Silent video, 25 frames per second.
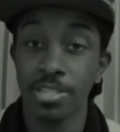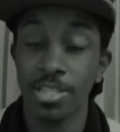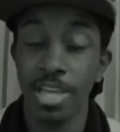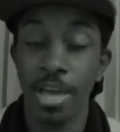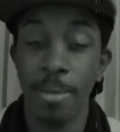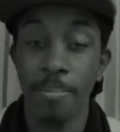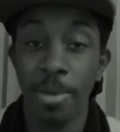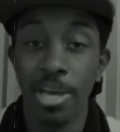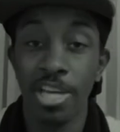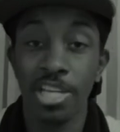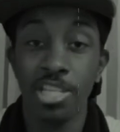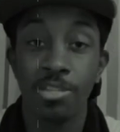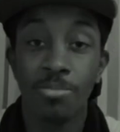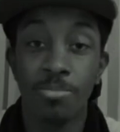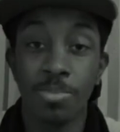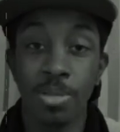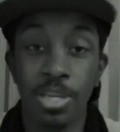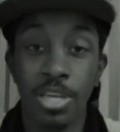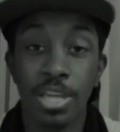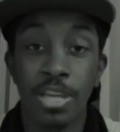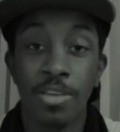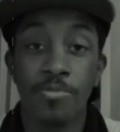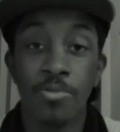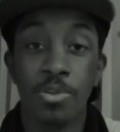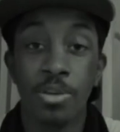That made me
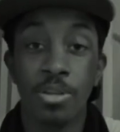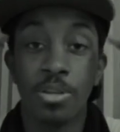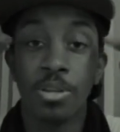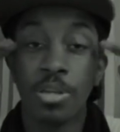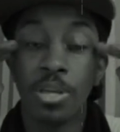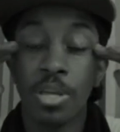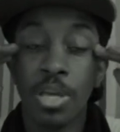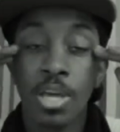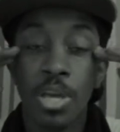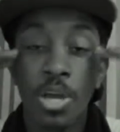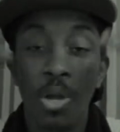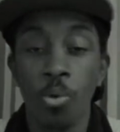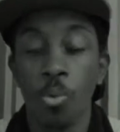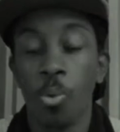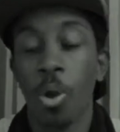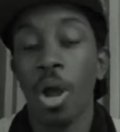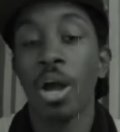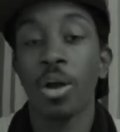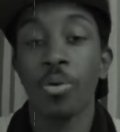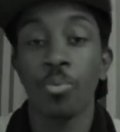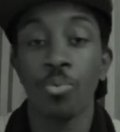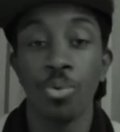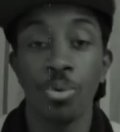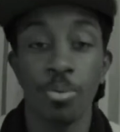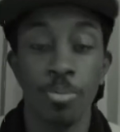even
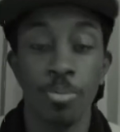rock with